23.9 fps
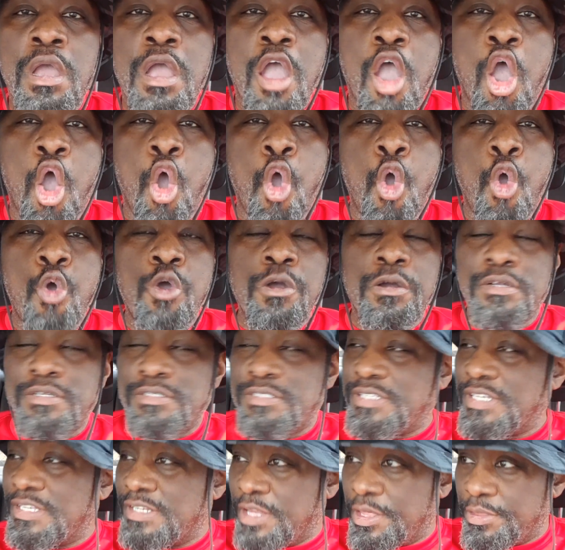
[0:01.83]
Oh,
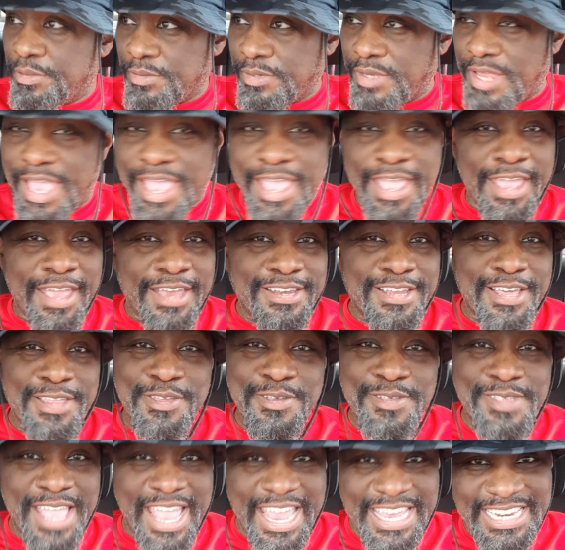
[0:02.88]
it's another day in
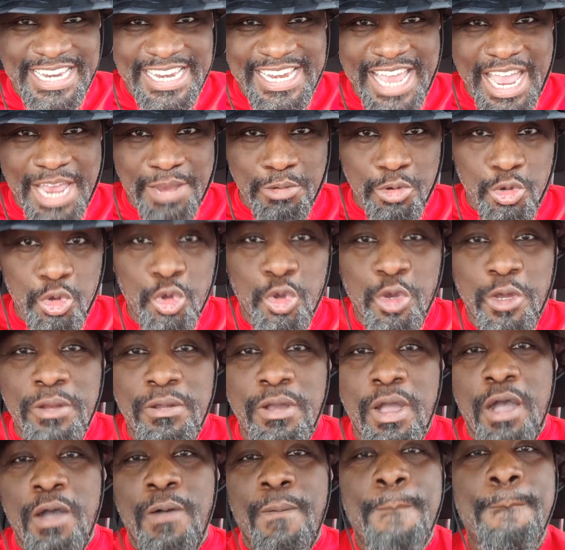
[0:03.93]
the neighborhood.
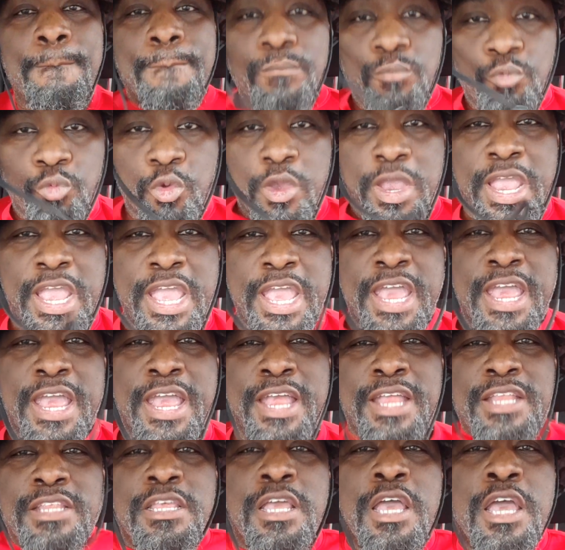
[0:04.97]
Well,
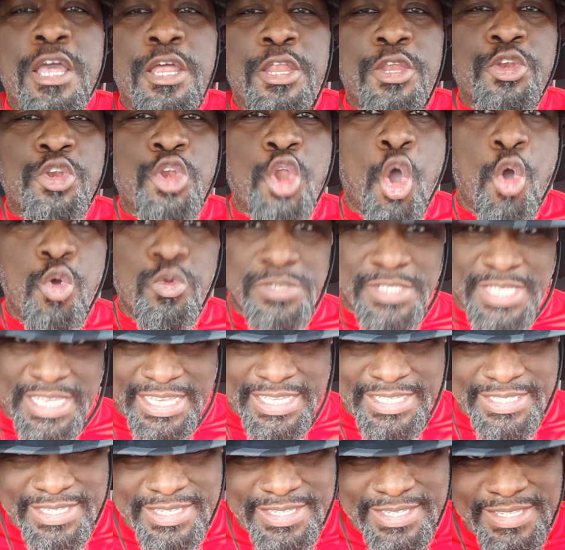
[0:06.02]
red
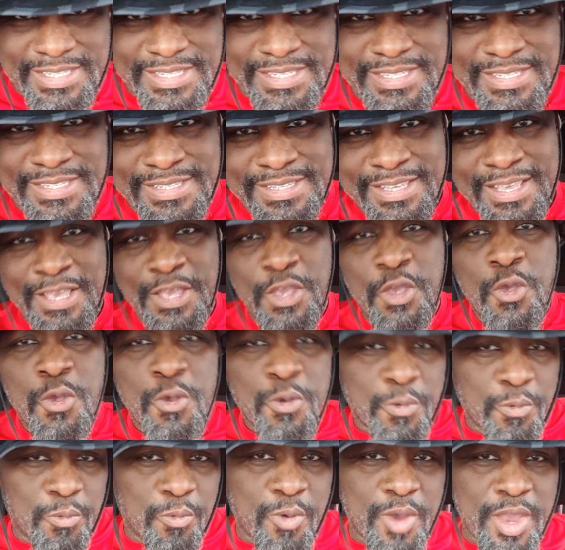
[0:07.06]
notice.
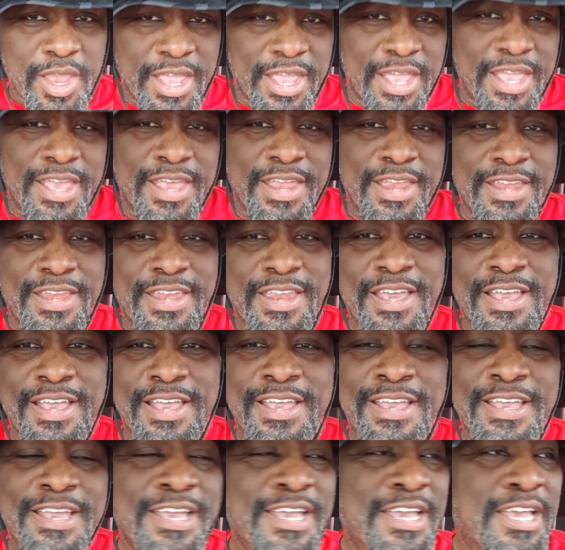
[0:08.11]
Red
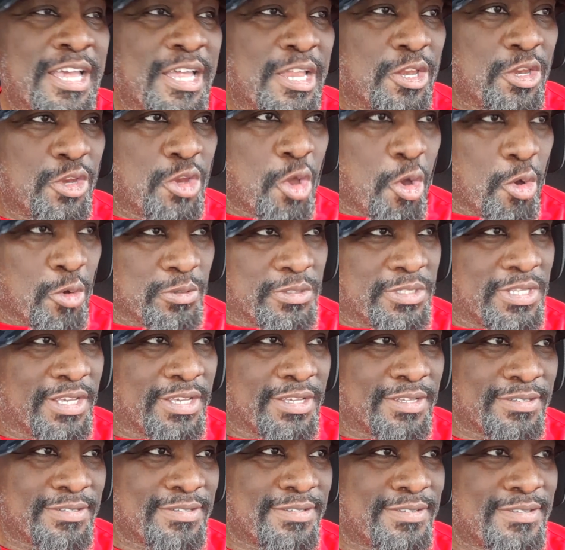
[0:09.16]

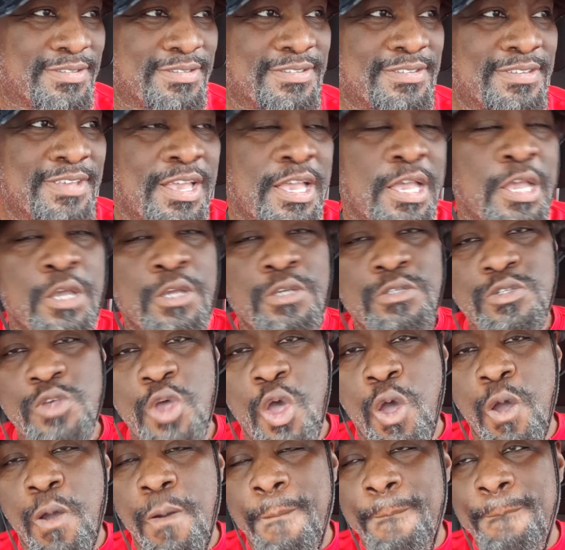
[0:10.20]
notice.
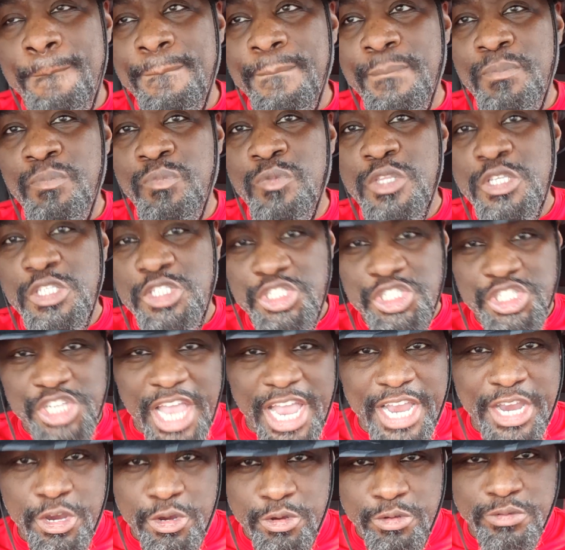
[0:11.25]
So,
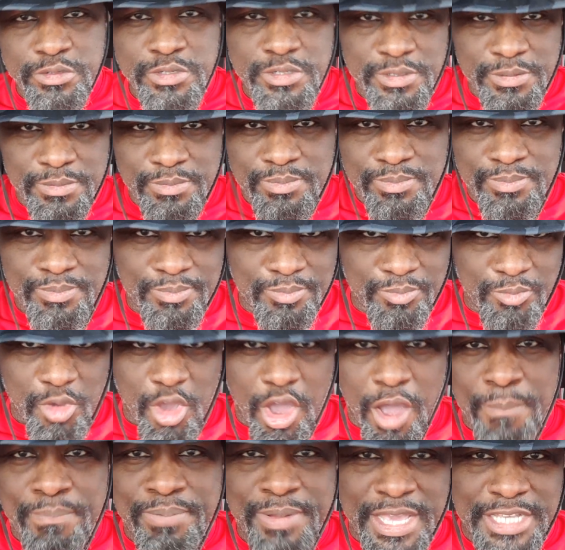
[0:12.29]
checkers. We
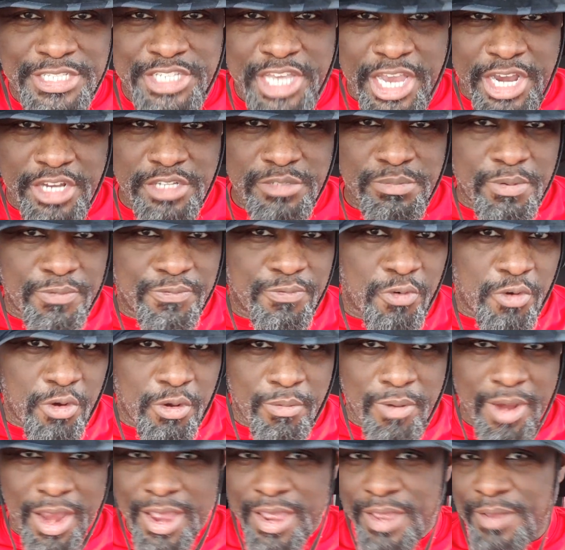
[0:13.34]
all played checkers before,
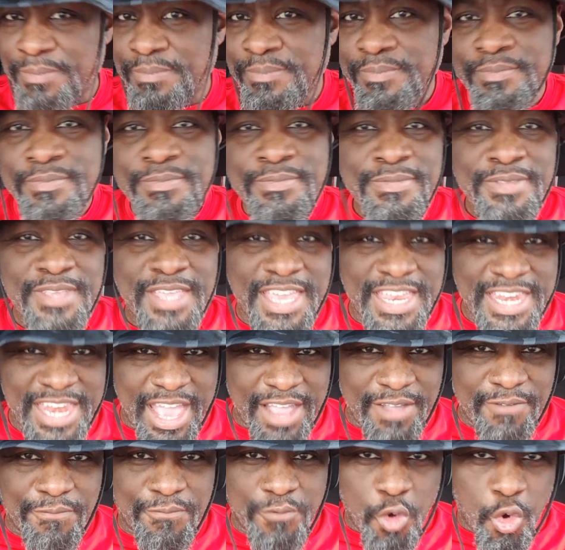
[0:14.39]
right?
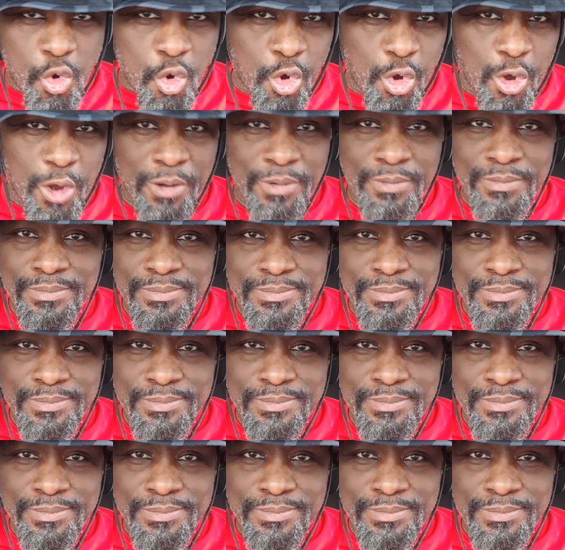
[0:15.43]
Connect Four.